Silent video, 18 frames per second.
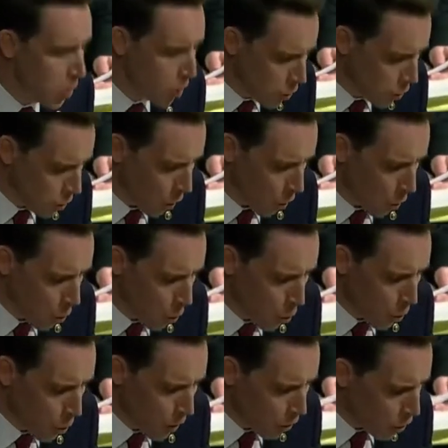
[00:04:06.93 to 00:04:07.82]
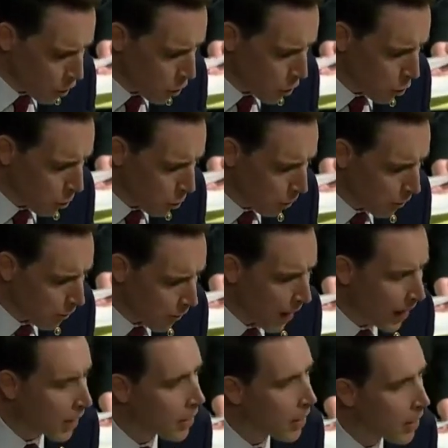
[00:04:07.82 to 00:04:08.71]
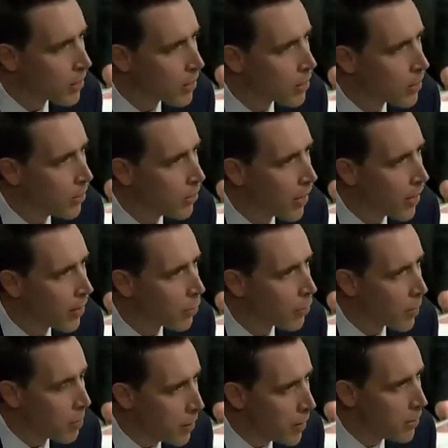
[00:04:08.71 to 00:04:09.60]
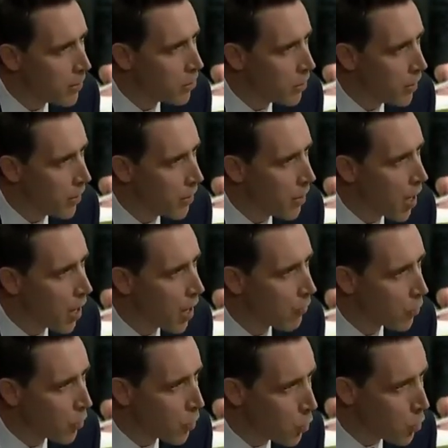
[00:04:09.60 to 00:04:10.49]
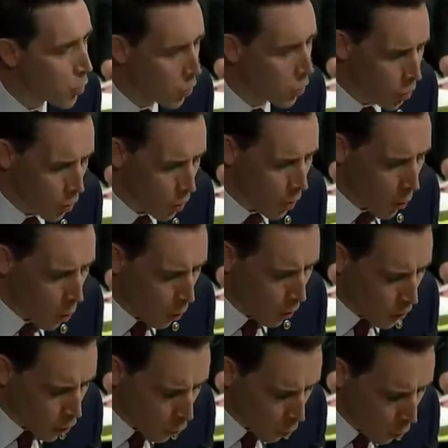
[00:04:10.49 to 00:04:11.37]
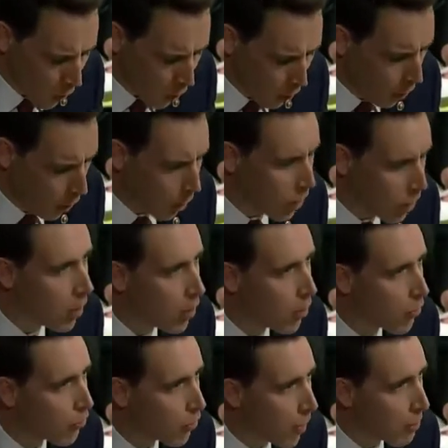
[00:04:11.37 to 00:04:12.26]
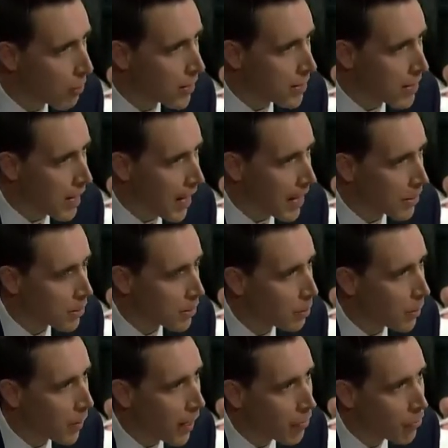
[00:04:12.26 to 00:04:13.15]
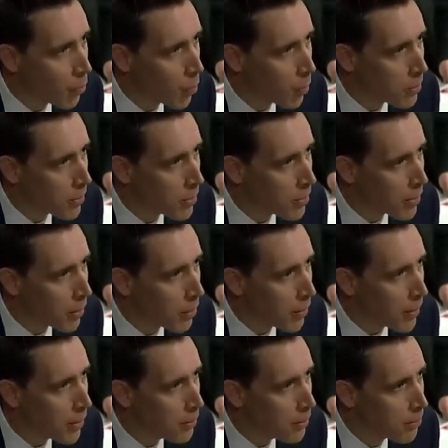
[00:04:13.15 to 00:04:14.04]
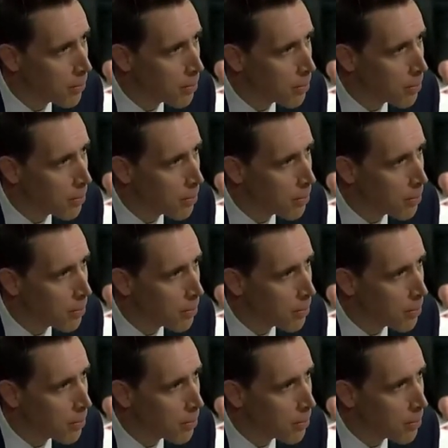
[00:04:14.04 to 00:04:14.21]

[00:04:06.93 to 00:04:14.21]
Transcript: So will you provide a list of every mention of Google or Twitter from the Tasks platform to this committee?